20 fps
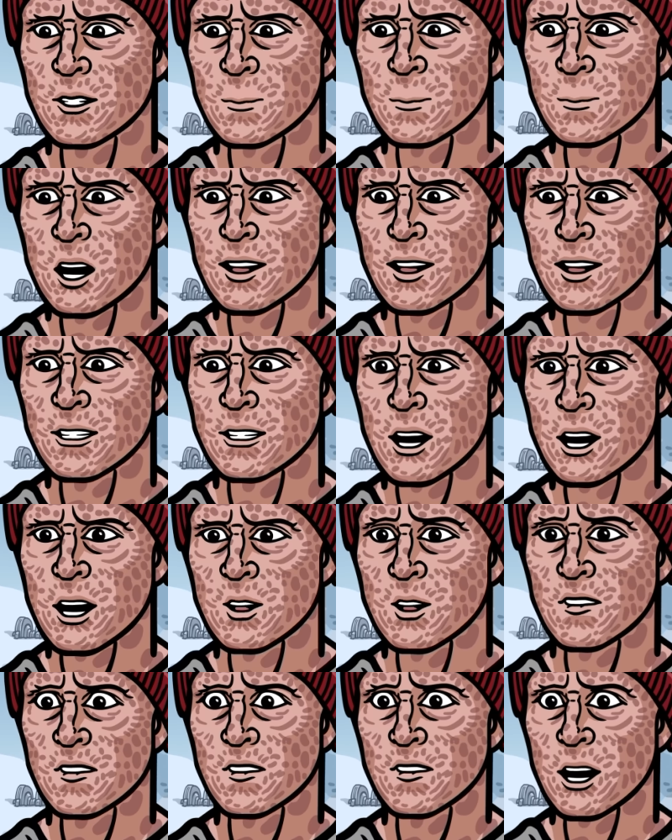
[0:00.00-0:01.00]
Motley
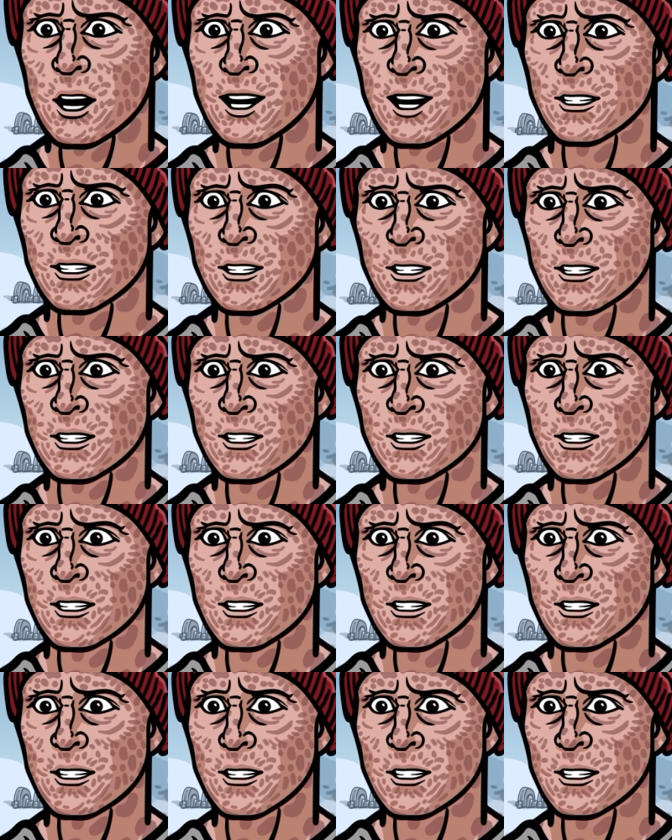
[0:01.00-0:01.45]
started a fight?